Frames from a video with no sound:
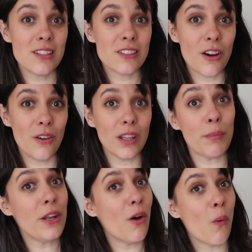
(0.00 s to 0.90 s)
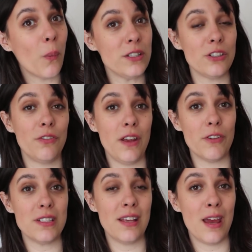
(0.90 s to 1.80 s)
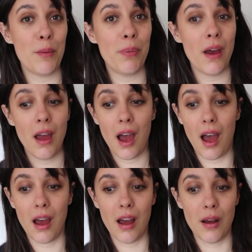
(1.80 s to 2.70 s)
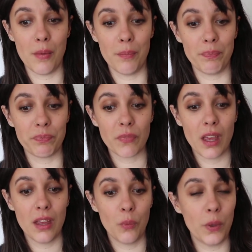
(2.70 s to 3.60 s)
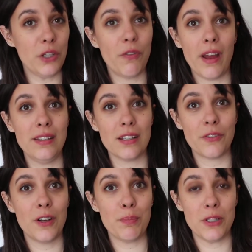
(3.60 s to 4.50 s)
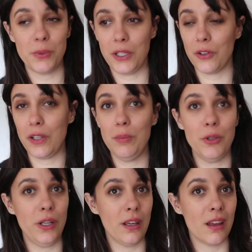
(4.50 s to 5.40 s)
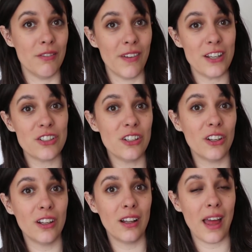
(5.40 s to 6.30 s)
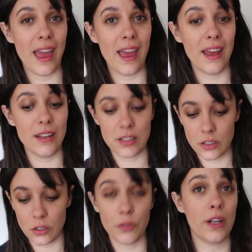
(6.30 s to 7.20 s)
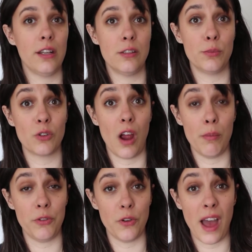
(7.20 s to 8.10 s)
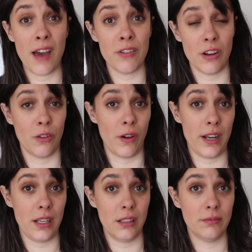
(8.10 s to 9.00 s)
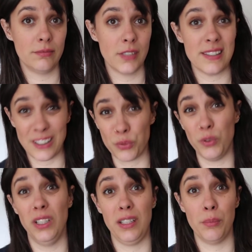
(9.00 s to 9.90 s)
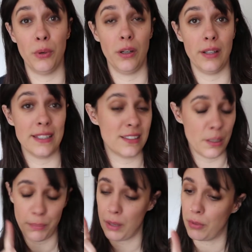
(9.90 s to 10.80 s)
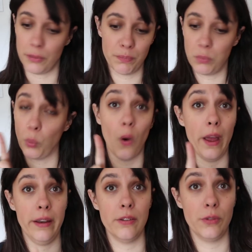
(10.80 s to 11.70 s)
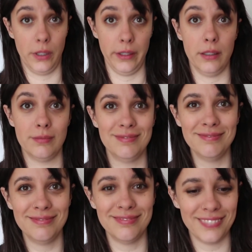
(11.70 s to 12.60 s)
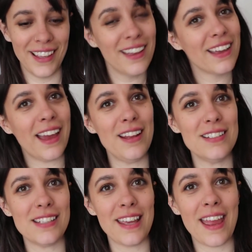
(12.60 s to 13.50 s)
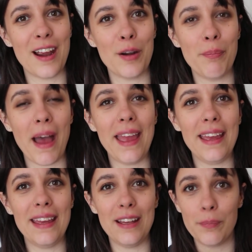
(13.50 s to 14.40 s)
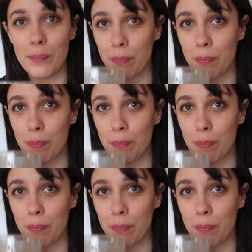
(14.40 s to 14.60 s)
So let me know, what's your favorite tip? What do you find different between green beauty and conventional? And don't forget to subscribe if you haven't already, because that's really important. That's tip number 1, really. Okay, take care. Bye.